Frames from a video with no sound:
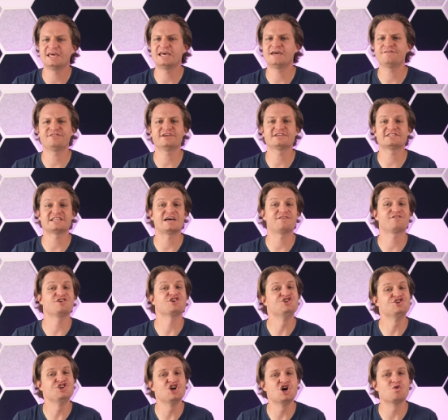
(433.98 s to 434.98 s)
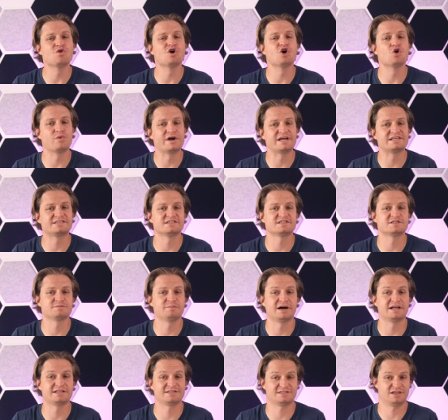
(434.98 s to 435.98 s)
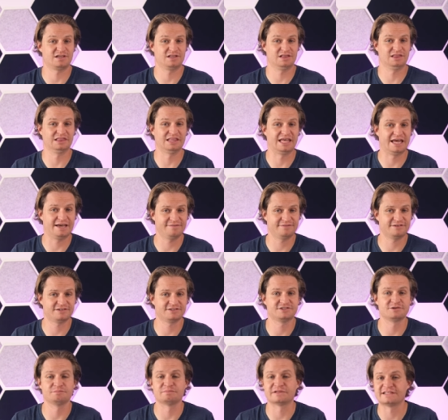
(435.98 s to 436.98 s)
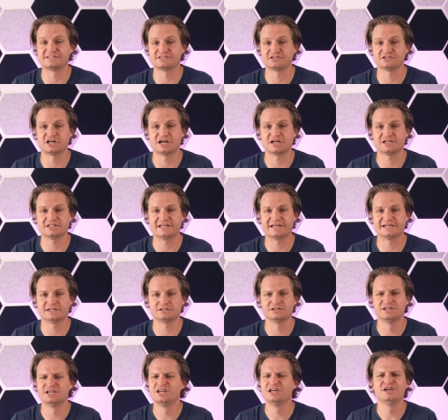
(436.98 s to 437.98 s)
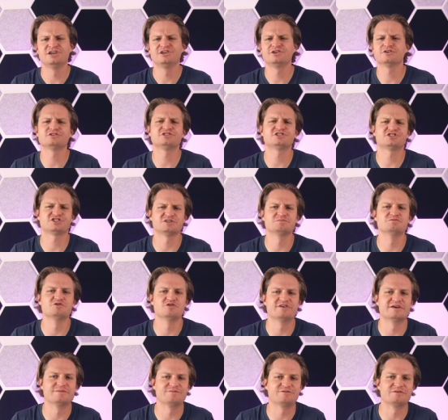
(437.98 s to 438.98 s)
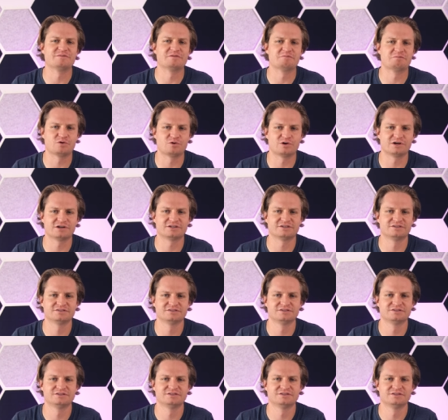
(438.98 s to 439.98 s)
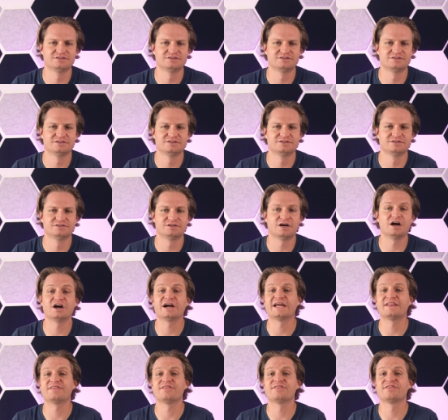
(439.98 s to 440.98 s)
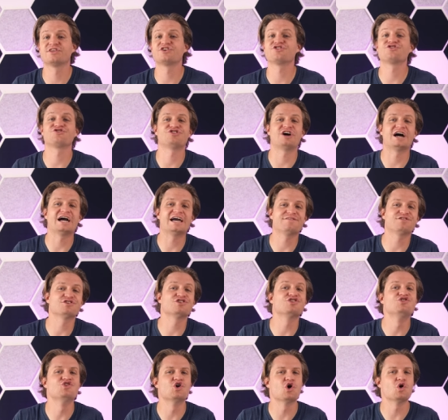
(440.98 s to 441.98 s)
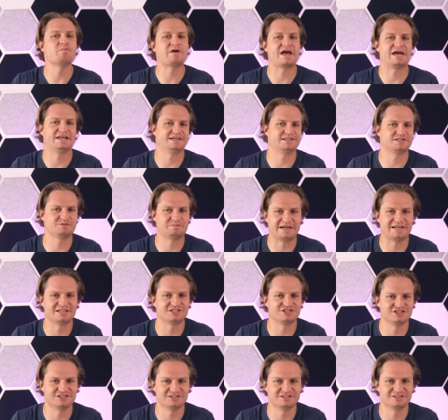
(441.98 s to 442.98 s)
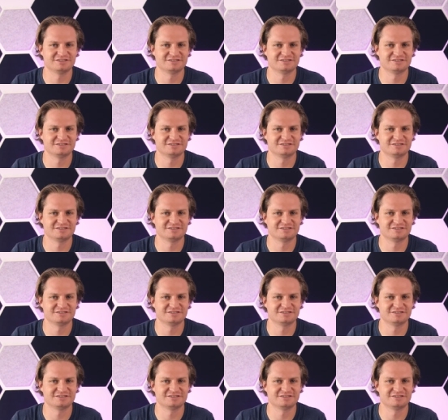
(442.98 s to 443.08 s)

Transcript: If there's ever no oasis spots left to place the crocodile, you'll just remove him from the board. Alright, the rival nomad expansion.